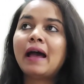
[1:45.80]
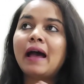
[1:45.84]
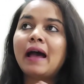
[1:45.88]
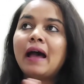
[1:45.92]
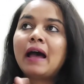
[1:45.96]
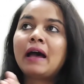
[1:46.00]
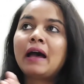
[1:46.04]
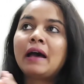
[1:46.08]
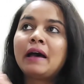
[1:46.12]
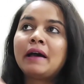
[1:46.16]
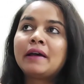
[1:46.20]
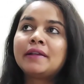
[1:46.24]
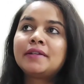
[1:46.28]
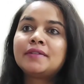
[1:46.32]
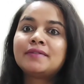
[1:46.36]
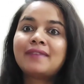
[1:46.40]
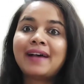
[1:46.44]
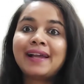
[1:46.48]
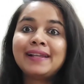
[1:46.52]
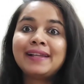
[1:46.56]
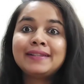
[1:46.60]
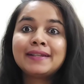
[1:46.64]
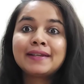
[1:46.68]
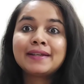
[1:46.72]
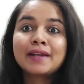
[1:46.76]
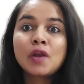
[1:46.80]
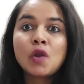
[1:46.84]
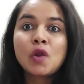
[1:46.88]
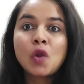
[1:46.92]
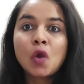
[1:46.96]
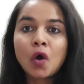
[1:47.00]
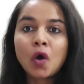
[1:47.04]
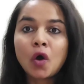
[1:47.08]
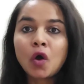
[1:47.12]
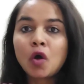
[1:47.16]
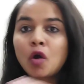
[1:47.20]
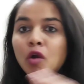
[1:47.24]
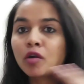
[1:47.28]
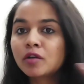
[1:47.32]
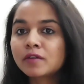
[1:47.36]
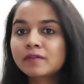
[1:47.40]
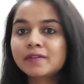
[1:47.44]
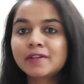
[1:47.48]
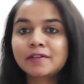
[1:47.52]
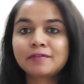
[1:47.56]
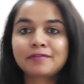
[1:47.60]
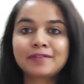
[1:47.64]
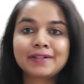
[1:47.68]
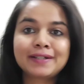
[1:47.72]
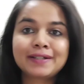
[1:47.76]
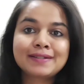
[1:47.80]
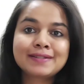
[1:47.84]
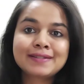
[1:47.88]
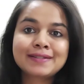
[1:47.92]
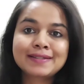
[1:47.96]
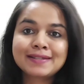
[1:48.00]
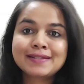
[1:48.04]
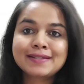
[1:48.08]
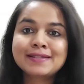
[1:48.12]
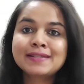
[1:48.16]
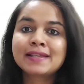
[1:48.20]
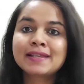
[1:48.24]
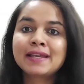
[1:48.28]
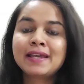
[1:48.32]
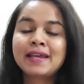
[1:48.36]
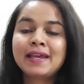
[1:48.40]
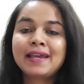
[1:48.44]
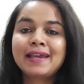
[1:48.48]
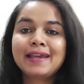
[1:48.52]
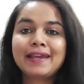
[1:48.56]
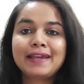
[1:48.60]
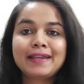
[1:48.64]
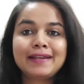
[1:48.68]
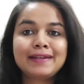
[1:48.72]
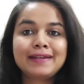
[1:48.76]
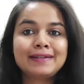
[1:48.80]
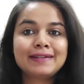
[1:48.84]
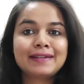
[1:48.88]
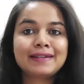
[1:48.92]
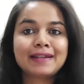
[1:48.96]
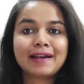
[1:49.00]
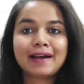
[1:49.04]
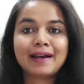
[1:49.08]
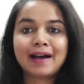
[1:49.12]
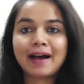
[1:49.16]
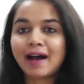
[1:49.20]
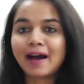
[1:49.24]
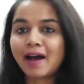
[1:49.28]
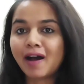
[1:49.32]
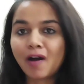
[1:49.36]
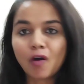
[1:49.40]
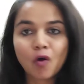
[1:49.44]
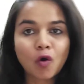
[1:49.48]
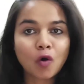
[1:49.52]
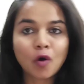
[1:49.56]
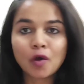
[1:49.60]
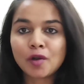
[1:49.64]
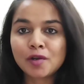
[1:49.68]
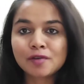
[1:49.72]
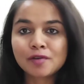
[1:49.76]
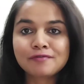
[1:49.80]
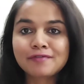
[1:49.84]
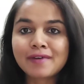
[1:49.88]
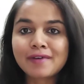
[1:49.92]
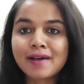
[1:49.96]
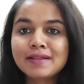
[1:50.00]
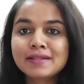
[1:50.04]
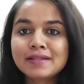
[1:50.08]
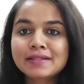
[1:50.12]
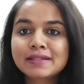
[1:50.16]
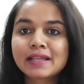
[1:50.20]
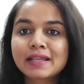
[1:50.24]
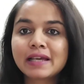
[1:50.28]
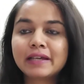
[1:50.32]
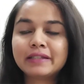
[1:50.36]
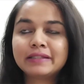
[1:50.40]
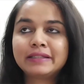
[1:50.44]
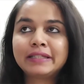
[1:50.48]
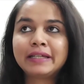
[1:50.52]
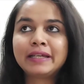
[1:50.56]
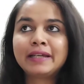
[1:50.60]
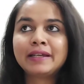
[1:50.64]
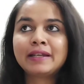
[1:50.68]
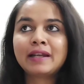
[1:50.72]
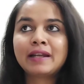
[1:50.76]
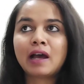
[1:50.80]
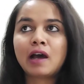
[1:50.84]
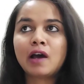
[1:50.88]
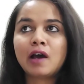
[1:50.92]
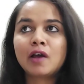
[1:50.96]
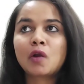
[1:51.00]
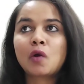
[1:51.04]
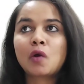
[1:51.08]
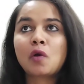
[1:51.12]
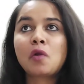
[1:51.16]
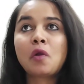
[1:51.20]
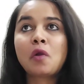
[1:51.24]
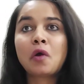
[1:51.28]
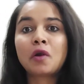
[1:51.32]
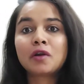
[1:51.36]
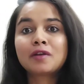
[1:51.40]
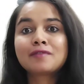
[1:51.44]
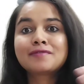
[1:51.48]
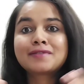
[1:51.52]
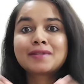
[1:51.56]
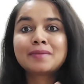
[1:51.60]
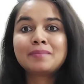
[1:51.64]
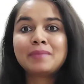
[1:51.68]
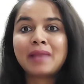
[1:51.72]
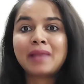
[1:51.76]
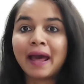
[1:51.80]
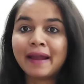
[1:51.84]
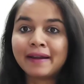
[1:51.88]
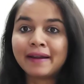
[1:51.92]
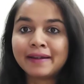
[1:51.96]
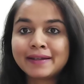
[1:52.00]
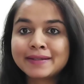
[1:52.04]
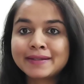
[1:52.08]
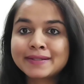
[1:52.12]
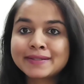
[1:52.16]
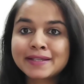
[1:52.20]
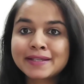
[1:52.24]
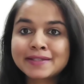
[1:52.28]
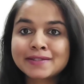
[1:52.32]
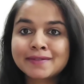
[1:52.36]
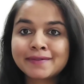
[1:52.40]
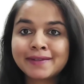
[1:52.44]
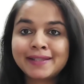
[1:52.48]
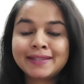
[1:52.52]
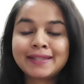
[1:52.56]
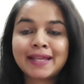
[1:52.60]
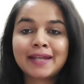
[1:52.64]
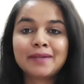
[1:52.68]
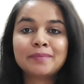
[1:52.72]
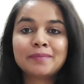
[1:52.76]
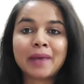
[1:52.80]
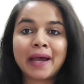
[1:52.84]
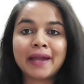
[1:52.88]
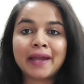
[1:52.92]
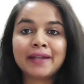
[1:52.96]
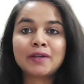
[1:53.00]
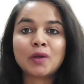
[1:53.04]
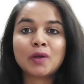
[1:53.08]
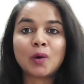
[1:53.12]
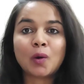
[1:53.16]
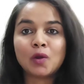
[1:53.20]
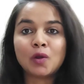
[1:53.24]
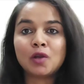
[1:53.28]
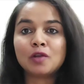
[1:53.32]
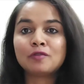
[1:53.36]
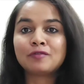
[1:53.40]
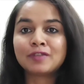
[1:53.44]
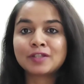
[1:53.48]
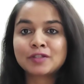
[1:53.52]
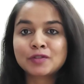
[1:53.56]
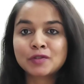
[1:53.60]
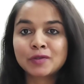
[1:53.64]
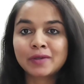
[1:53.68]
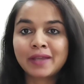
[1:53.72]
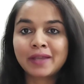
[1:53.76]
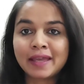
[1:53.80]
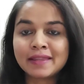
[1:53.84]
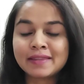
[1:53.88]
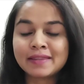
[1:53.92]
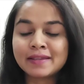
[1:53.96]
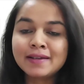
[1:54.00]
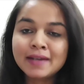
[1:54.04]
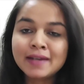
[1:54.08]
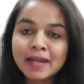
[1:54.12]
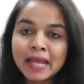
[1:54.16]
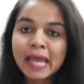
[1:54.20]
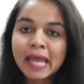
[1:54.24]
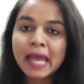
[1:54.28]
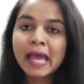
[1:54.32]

And while there are a lot of differences in all of us, there are a lot of similarities as well that bind all of us together.